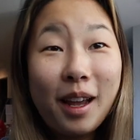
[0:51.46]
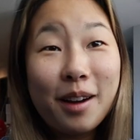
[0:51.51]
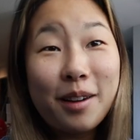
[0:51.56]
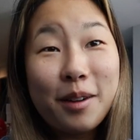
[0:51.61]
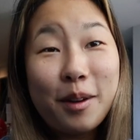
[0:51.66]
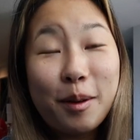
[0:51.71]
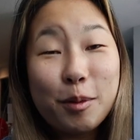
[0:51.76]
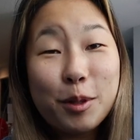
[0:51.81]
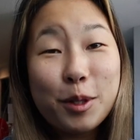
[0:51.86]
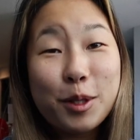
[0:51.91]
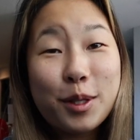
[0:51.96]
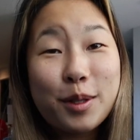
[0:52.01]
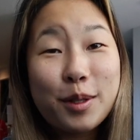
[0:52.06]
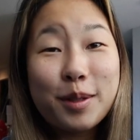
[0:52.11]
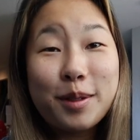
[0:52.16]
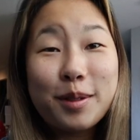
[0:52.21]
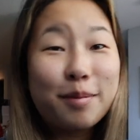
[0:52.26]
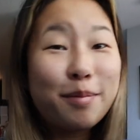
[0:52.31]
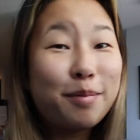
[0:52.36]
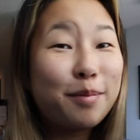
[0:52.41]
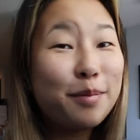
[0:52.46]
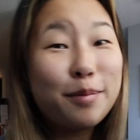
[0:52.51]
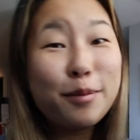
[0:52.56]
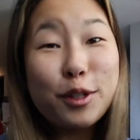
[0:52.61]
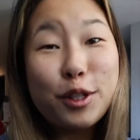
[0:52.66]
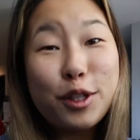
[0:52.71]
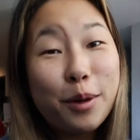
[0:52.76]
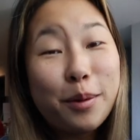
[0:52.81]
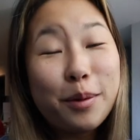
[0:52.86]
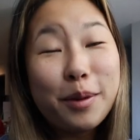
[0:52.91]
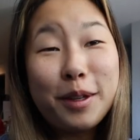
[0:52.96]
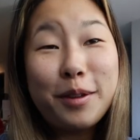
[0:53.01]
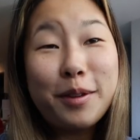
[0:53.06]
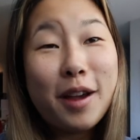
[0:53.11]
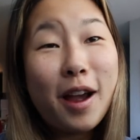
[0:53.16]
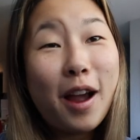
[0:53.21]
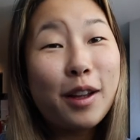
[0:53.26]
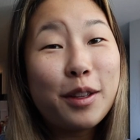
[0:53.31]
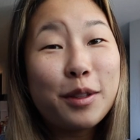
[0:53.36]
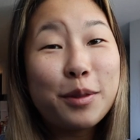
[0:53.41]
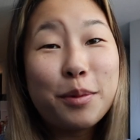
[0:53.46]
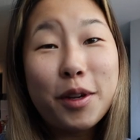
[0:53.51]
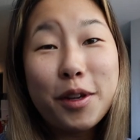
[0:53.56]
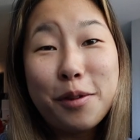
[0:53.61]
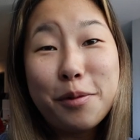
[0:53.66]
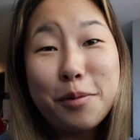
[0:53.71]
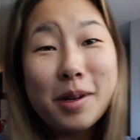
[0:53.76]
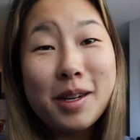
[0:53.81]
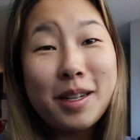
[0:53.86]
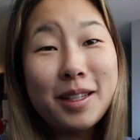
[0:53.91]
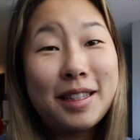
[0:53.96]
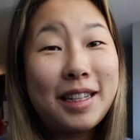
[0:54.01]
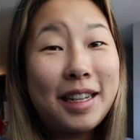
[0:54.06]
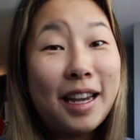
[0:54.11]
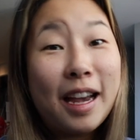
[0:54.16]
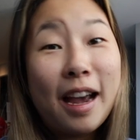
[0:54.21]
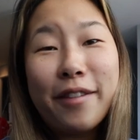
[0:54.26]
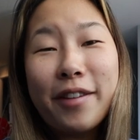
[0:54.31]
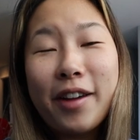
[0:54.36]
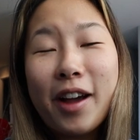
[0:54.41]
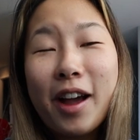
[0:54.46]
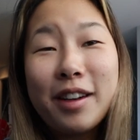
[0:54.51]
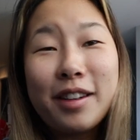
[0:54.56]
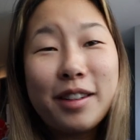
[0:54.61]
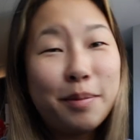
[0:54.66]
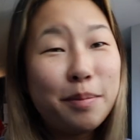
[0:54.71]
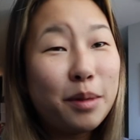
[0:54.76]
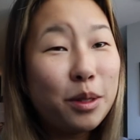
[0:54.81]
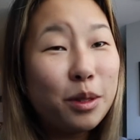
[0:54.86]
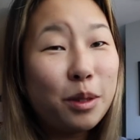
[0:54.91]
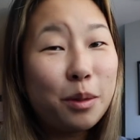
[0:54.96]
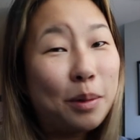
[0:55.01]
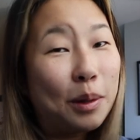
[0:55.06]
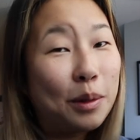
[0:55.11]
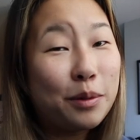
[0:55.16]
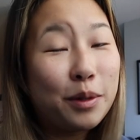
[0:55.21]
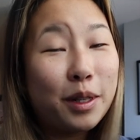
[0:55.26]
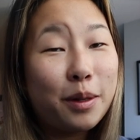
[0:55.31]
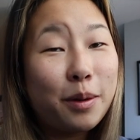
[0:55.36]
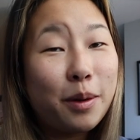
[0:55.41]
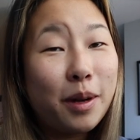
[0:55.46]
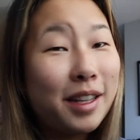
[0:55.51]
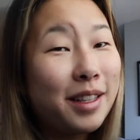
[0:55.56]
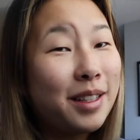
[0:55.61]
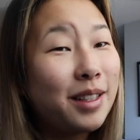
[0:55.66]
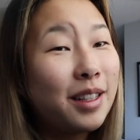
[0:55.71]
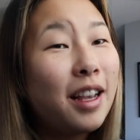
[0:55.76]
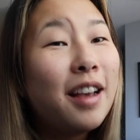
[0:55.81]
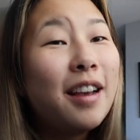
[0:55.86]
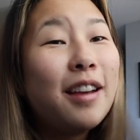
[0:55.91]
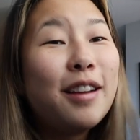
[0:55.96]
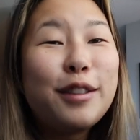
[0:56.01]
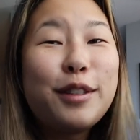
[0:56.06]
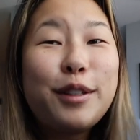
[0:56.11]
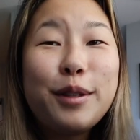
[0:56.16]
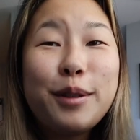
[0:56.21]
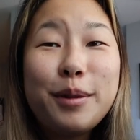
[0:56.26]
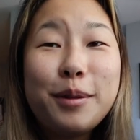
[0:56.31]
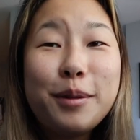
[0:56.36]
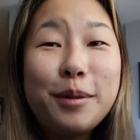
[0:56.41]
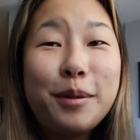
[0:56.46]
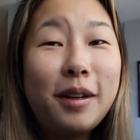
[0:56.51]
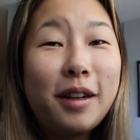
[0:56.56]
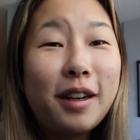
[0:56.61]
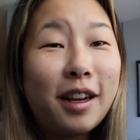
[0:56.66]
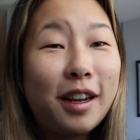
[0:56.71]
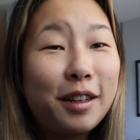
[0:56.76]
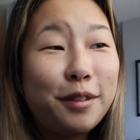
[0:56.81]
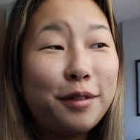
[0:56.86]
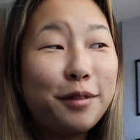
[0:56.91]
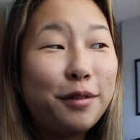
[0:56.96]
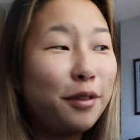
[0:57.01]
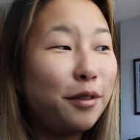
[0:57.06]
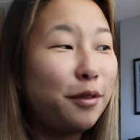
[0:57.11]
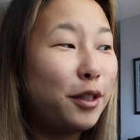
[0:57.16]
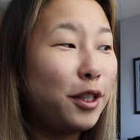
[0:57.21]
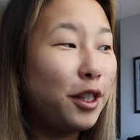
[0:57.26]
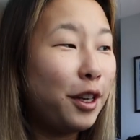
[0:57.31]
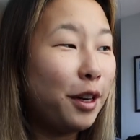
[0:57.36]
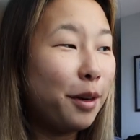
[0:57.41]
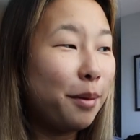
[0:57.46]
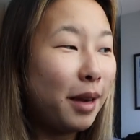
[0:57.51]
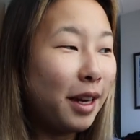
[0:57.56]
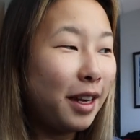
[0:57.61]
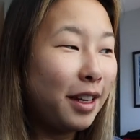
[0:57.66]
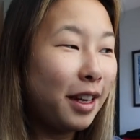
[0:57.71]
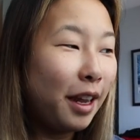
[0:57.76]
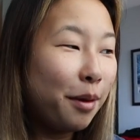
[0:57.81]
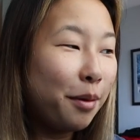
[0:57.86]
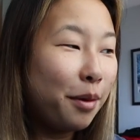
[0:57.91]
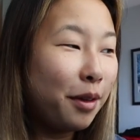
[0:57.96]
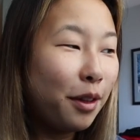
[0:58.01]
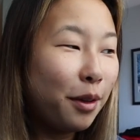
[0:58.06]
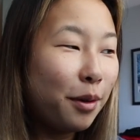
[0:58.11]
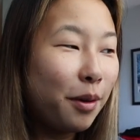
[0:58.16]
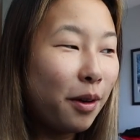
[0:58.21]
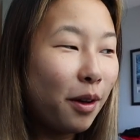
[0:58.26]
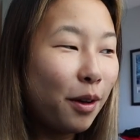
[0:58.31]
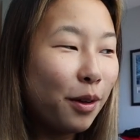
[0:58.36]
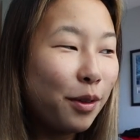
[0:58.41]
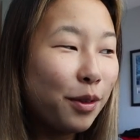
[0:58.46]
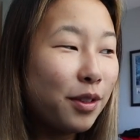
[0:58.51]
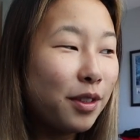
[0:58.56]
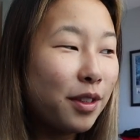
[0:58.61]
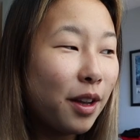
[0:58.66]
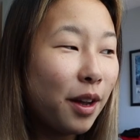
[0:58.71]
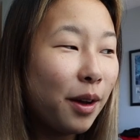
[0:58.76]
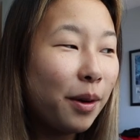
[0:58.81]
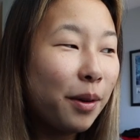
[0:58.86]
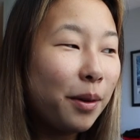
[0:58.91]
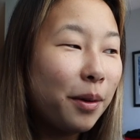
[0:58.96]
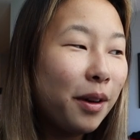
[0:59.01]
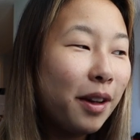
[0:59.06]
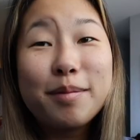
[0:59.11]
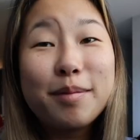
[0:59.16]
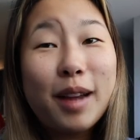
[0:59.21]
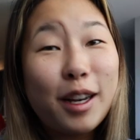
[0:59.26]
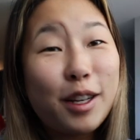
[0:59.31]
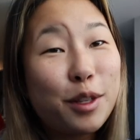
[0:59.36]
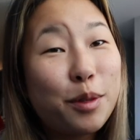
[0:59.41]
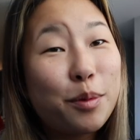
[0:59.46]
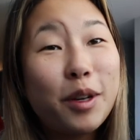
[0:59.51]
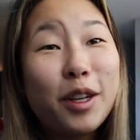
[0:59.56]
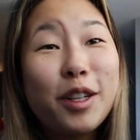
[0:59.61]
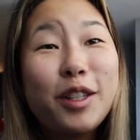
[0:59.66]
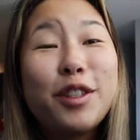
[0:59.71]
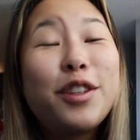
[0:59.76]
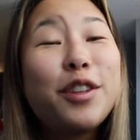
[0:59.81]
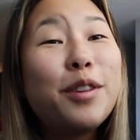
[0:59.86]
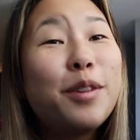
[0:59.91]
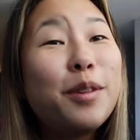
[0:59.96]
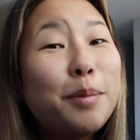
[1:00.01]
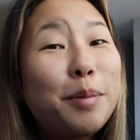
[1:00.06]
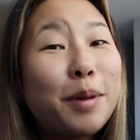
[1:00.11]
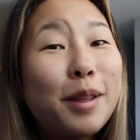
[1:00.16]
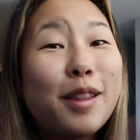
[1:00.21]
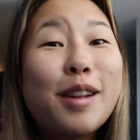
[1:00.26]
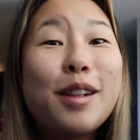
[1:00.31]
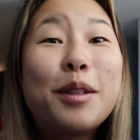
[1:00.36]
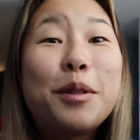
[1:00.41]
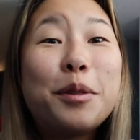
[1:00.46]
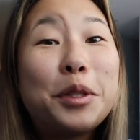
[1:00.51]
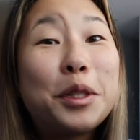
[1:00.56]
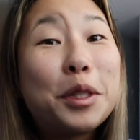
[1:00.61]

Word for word: I don't know, I'm just showing you guys what you want to see. I've gotten multiple requests to kind of share my day with you all, so I just wanted to put that little